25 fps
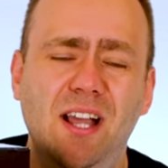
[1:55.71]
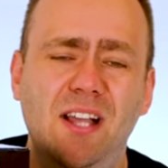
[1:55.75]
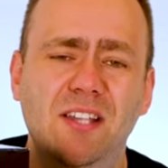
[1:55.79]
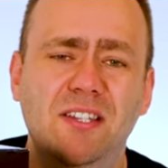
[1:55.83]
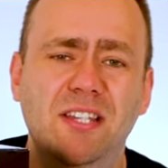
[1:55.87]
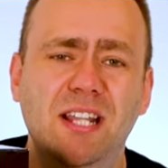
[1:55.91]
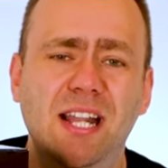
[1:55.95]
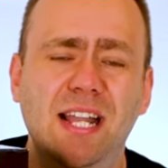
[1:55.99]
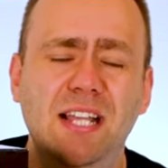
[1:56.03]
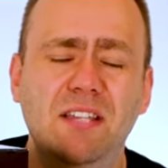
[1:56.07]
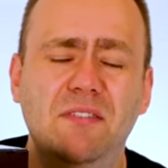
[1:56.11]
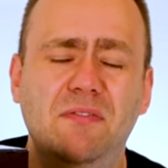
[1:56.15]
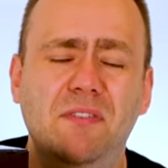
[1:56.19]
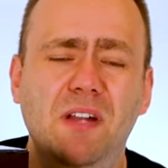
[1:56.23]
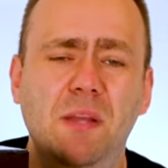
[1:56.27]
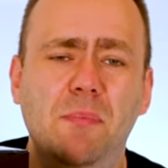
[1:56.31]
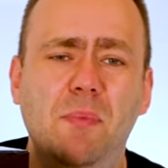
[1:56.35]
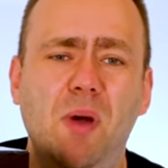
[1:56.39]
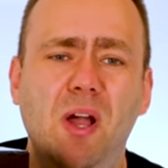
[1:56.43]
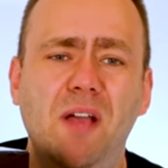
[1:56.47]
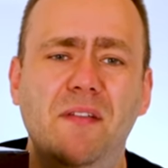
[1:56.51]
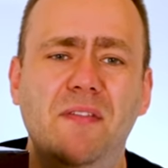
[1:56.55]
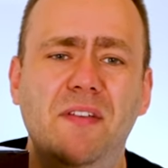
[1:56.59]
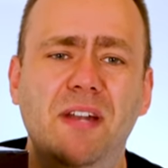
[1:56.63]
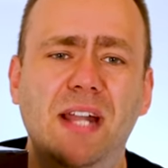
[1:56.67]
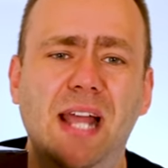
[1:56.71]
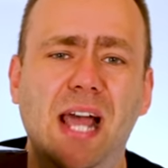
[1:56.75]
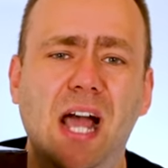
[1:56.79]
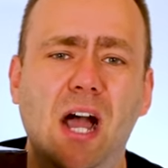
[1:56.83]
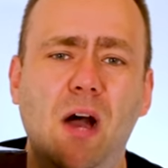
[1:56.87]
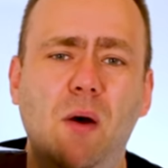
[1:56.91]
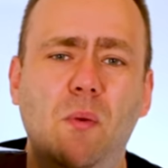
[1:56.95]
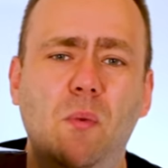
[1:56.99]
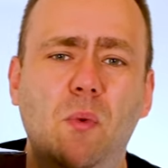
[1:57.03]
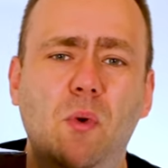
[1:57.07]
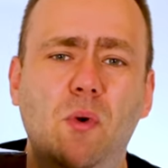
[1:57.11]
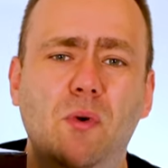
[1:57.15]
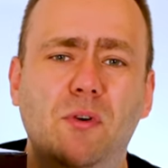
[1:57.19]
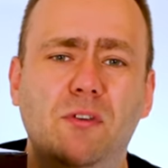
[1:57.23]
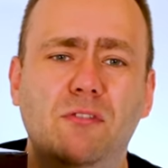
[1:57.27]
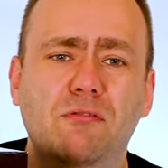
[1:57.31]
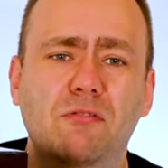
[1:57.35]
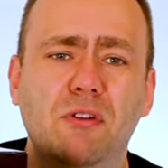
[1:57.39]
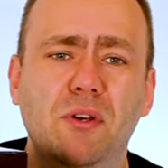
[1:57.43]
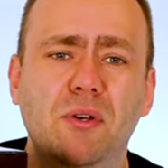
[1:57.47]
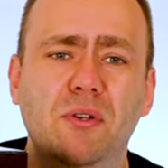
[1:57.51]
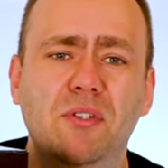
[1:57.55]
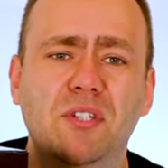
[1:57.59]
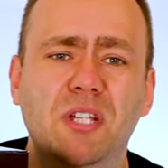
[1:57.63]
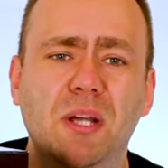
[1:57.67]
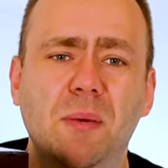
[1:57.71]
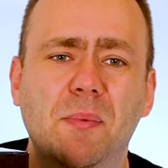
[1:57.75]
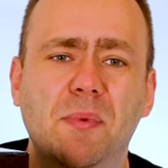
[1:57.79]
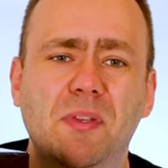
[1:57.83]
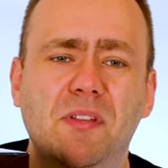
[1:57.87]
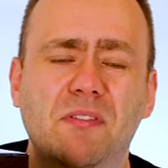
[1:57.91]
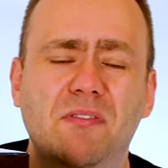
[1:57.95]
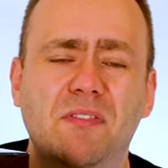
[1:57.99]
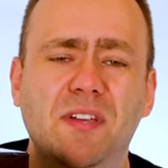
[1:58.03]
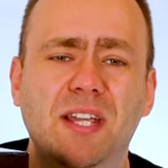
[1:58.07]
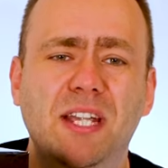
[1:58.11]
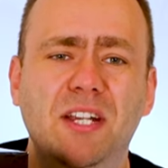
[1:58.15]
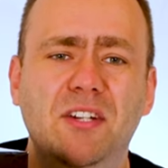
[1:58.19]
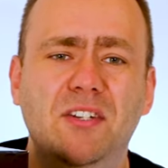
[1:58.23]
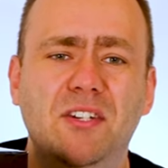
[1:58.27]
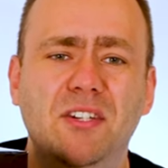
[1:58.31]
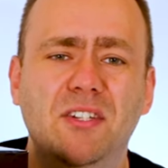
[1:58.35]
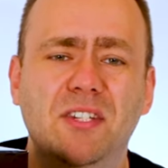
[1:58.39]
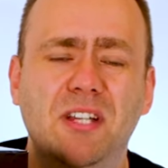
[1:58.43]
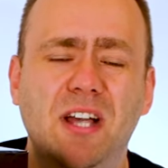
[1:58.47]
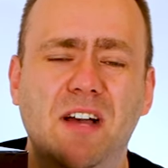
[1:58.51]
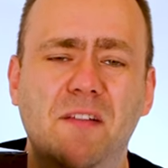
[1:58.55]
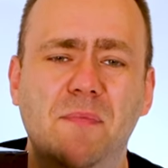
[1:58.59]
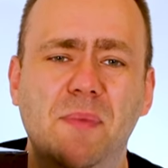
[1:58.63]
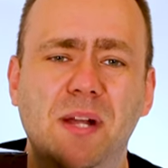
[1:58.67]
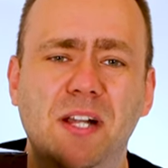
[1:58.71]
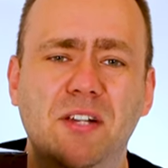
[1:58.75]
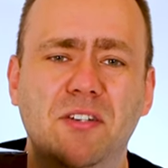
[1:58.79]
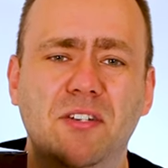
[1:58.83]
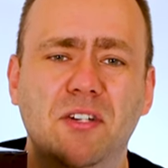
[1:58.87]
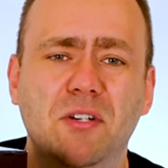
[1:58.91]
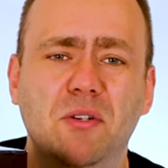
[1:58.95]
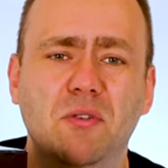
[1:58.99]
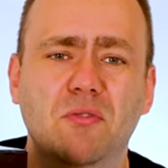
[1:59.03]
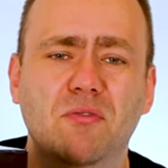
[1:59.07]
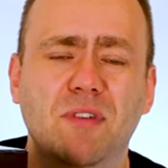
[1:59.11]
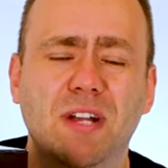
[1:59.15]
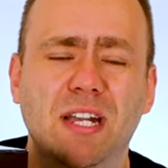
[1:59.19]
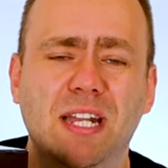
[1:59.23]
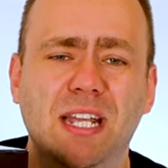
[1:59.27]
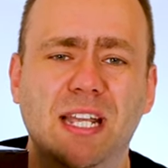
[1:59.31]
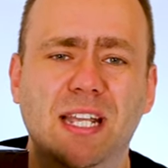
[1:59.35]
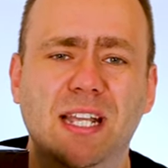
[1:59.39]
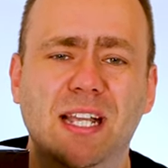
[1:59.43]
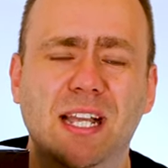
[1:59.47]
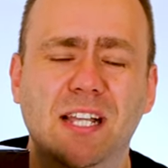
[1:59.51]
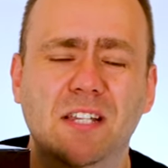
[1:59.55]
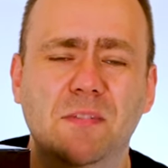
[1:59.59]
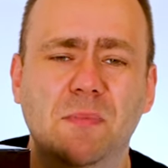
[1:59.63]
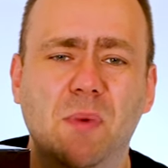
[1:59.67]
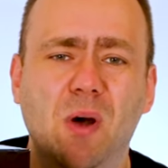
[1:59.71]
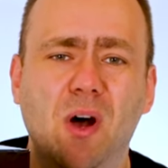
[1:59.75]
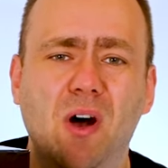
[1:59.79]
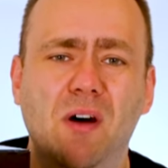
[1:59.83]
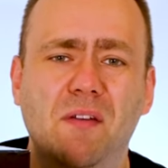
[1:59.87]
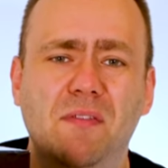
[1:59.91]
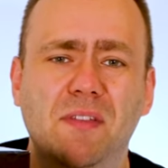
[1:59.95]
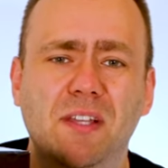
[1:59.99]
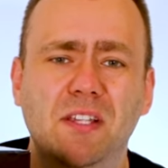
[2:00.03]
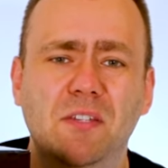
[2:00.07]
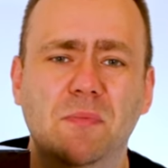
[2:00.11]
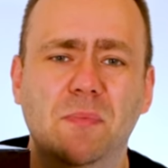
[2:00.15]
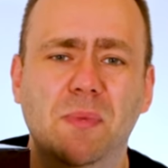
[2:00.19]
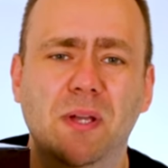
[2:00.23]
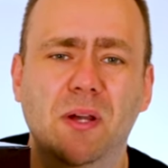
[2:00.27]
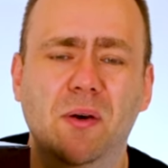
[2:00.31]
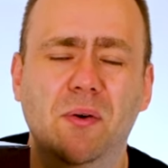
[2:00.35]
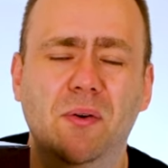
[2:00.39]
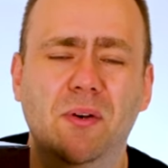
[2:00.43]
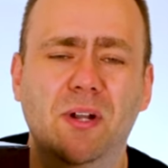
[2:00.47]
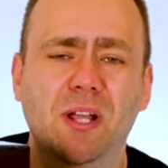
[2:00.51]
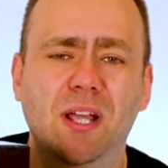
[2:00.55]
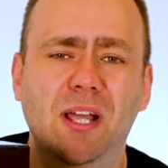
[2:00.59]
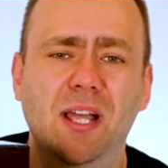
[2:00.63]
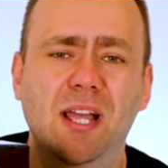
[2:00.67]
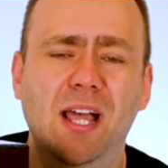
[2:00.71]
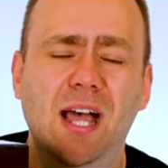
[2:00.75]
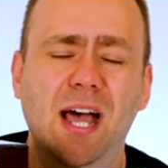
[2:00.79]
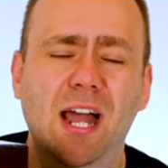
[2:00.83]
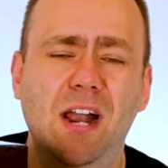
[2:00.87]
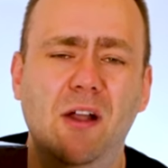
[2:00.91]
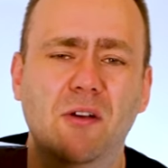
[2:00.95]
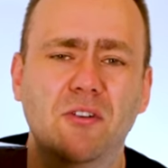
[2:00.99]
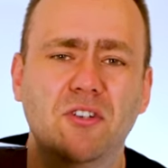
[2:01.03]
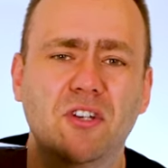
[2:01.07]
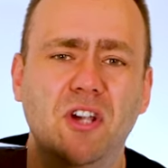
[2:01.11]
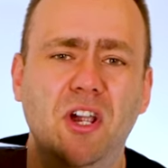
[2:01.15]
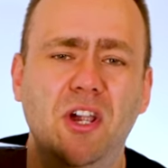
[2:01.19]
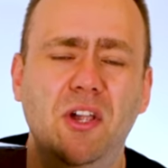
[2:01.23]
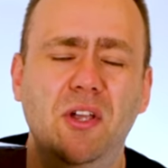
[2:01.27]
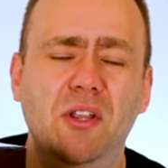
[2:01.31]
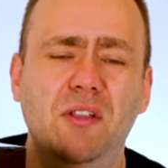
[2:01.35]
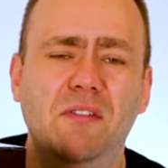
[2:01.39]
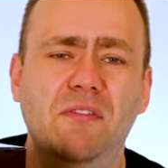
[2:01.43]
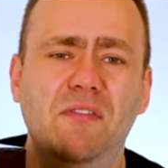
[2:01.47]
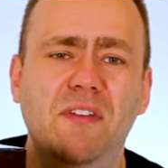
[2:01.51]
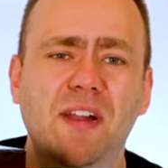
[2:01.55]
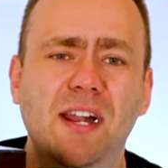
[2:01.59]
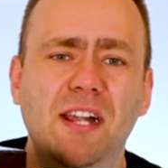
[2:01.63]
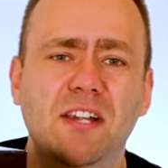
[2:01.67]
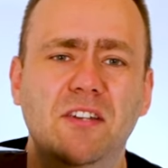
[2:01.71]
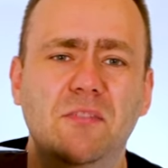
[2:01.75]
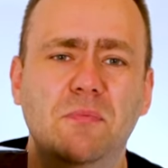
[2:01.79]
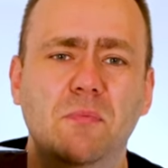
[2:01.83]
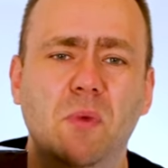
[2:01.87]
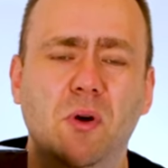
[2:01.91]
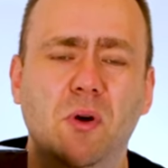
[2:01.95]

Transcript: So let's flip over now and walk through some of the features that I've mentioned already as part of this build and I'll show you the finished